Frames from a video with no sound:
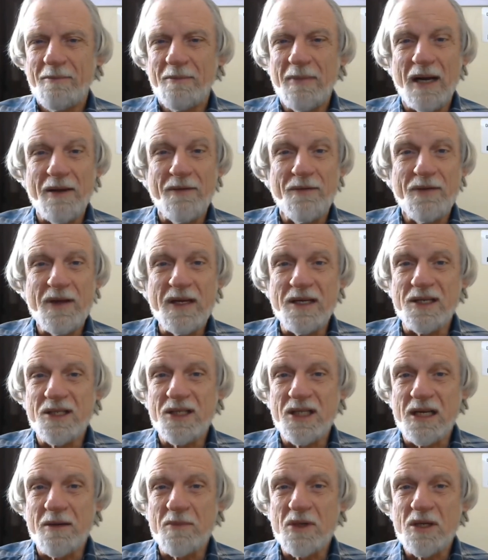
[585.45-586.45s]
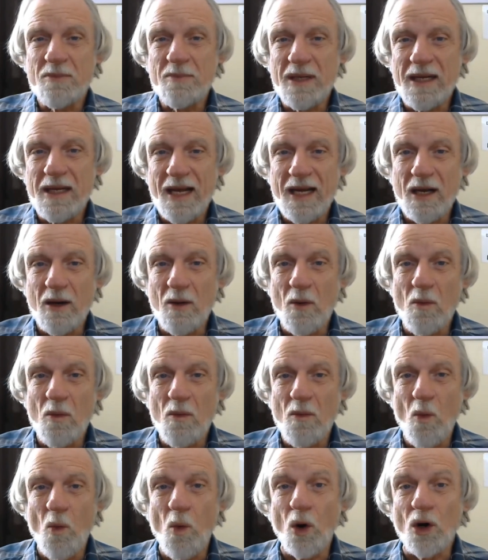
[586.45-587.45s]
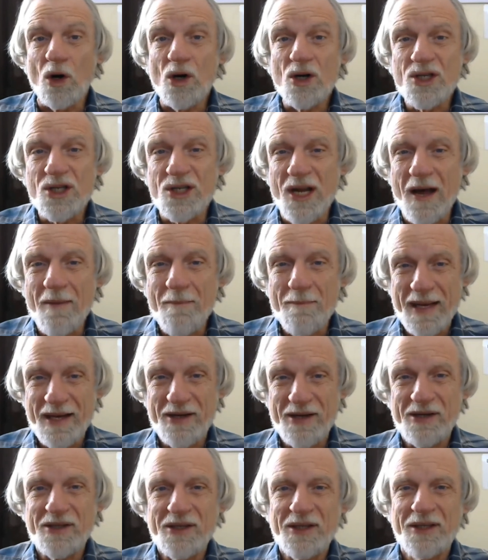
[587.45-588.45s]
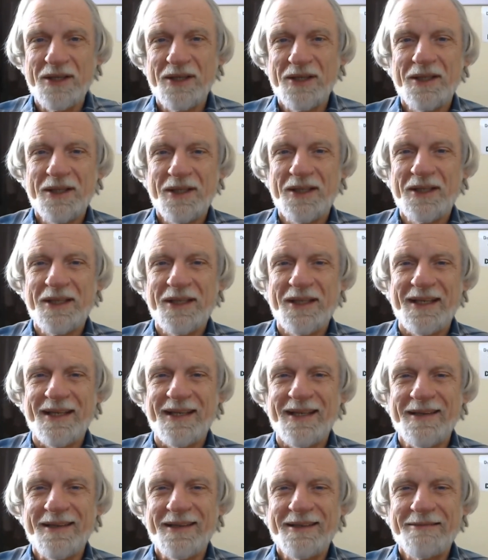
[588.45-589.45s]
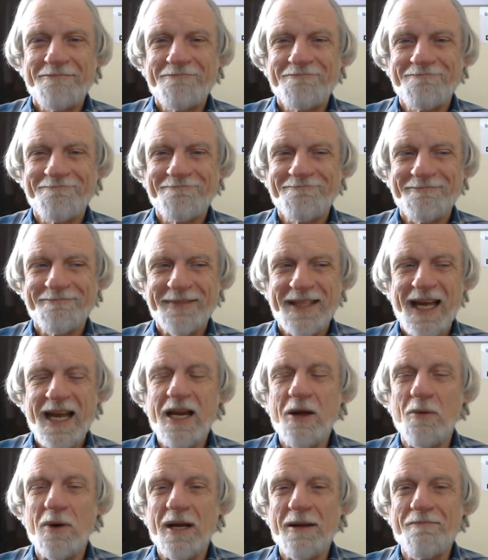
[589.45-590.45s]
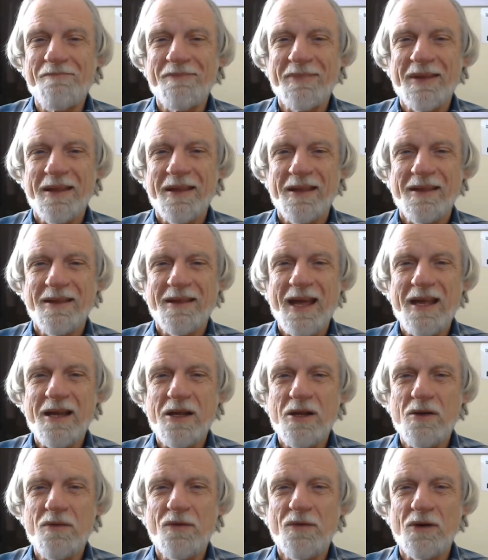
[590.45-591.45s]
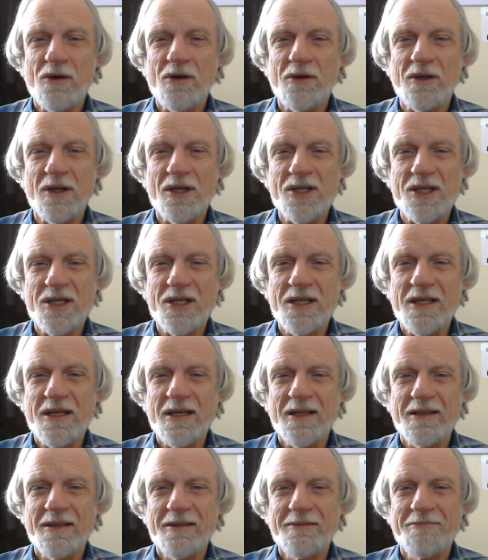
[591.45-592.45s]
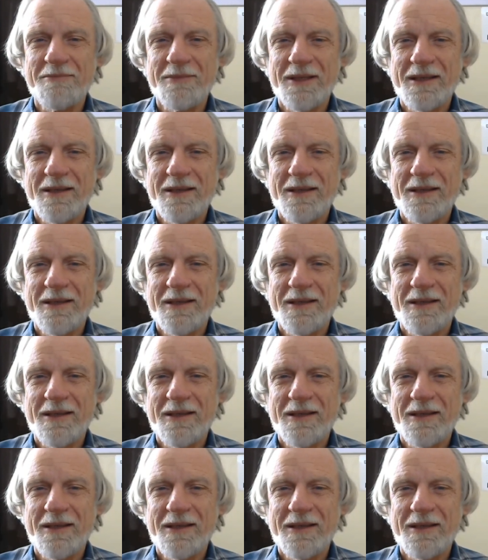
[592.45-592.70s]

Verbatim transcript: my feet seem to be getting worse, not better. Uh, anyway, thank you for listening and